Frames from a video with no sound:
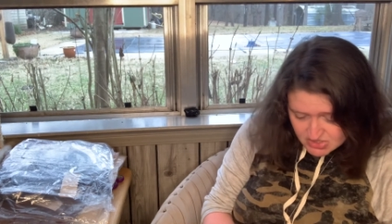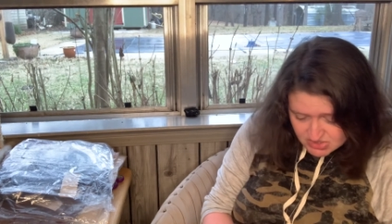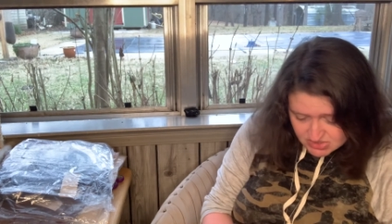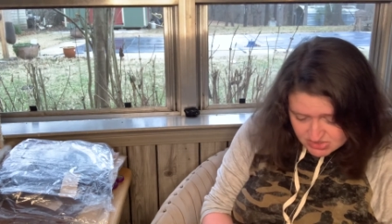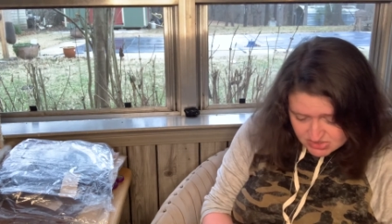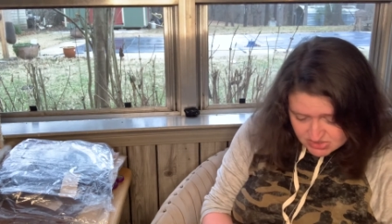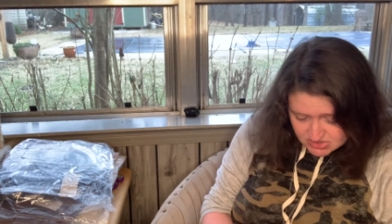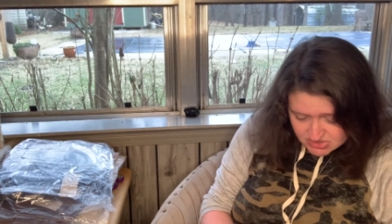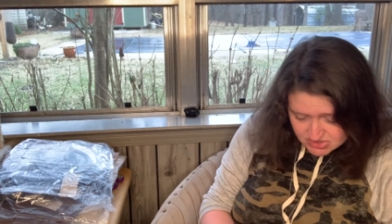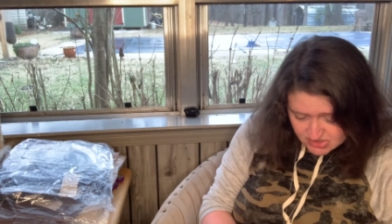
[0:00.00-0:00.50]

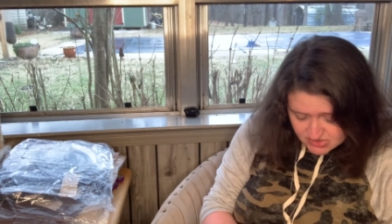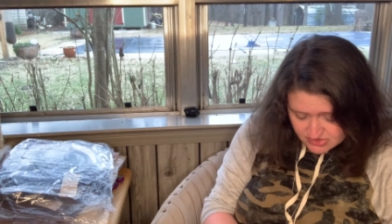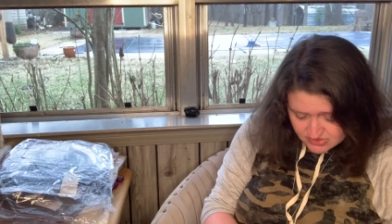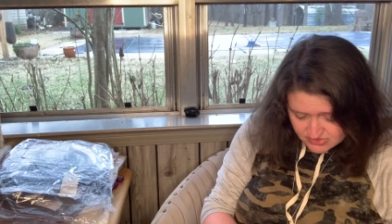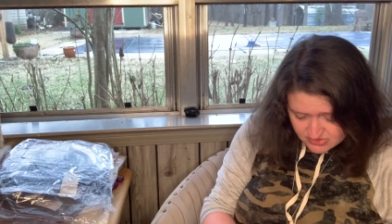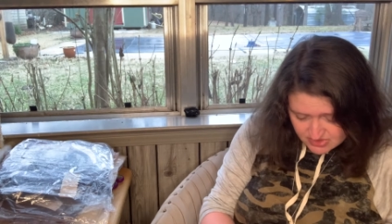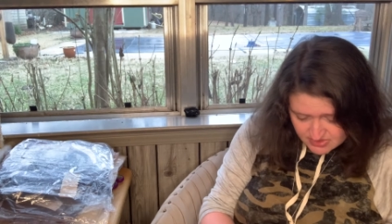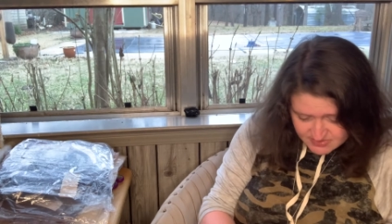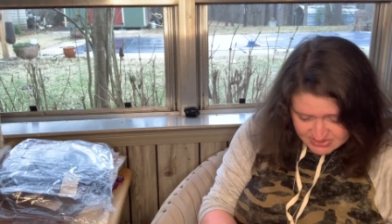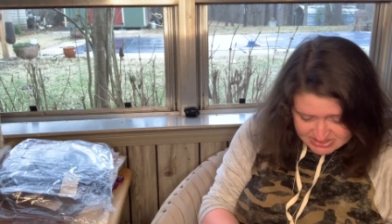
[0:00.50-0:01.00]
So
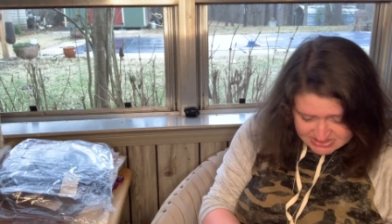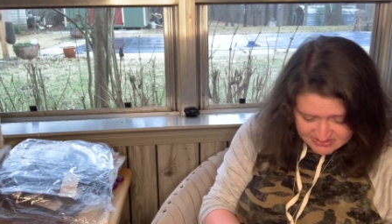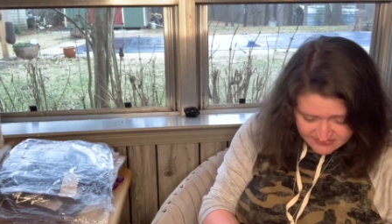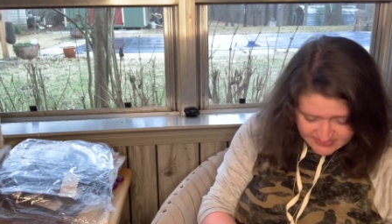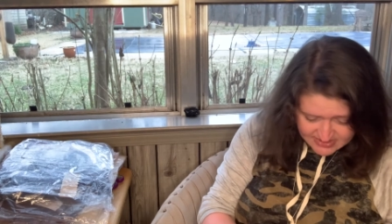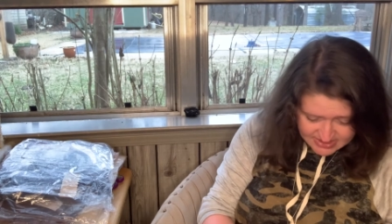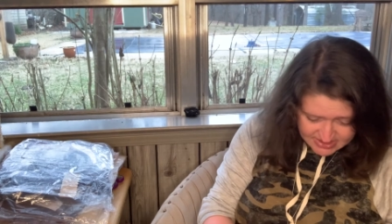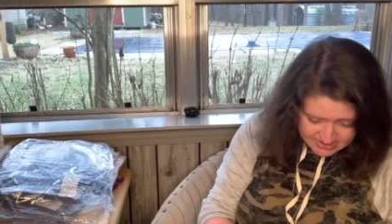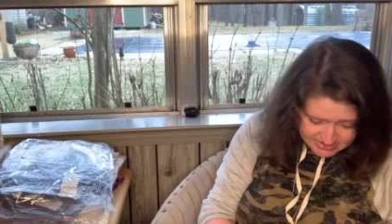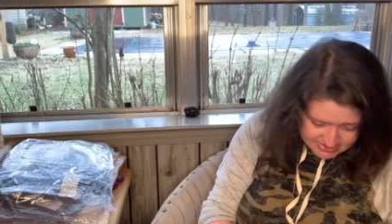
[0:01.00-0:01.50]
let me see if
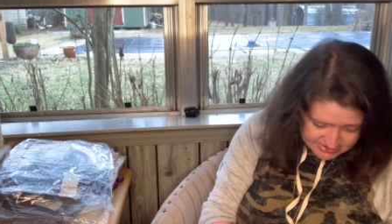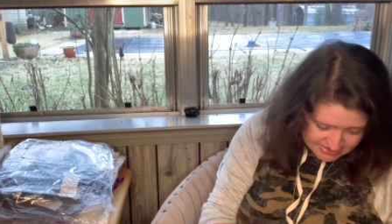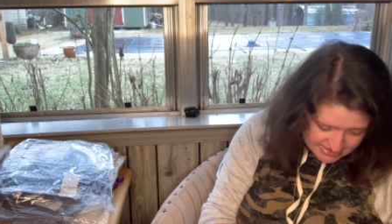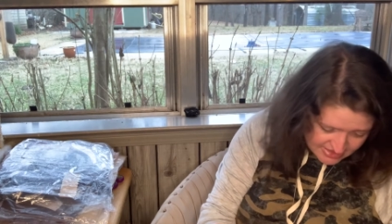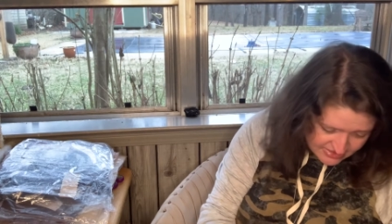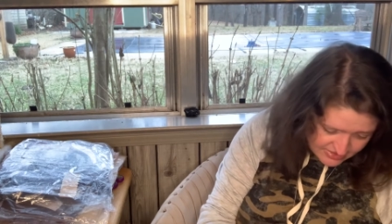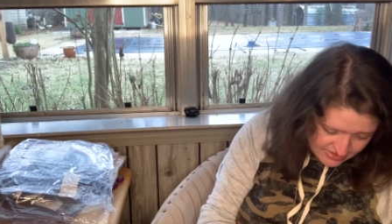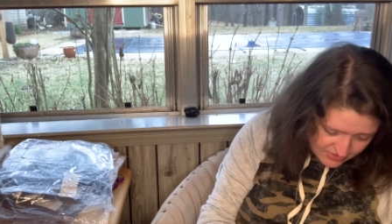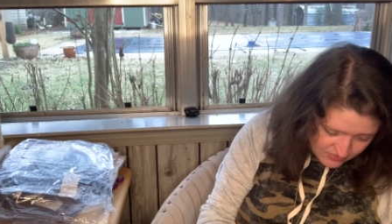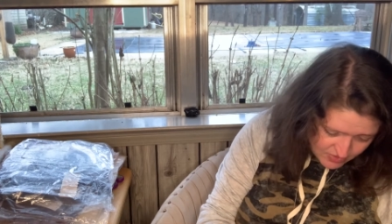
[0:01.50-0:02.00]
I can see
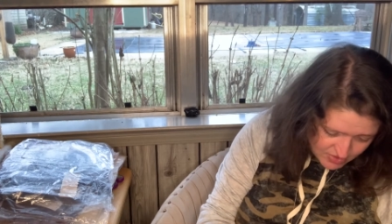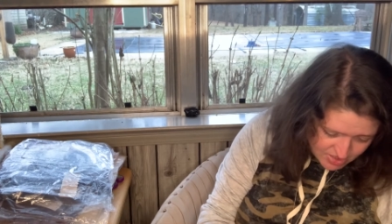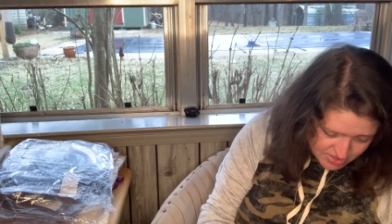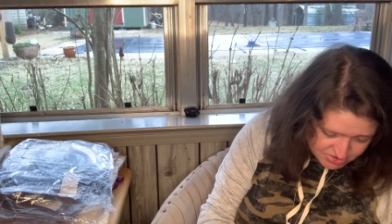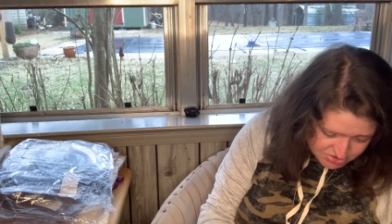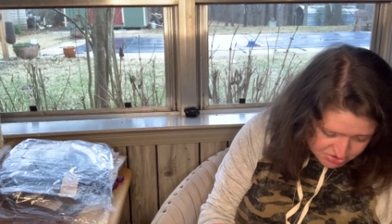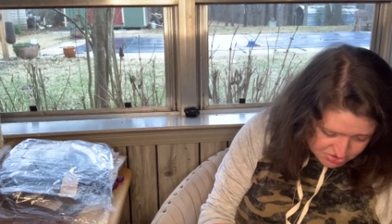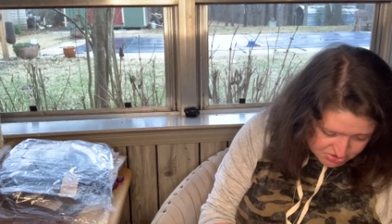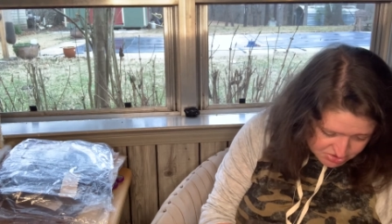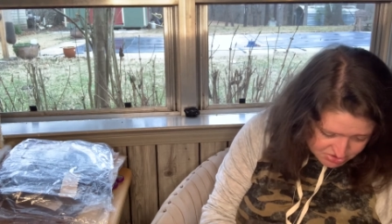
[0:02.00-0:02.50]
how they're
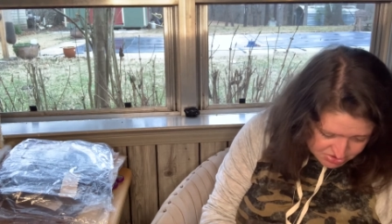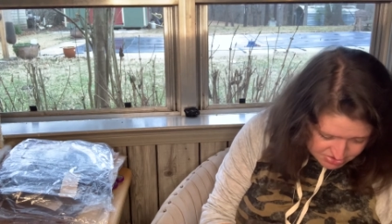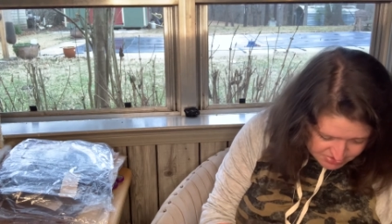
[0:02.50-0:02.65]
washed.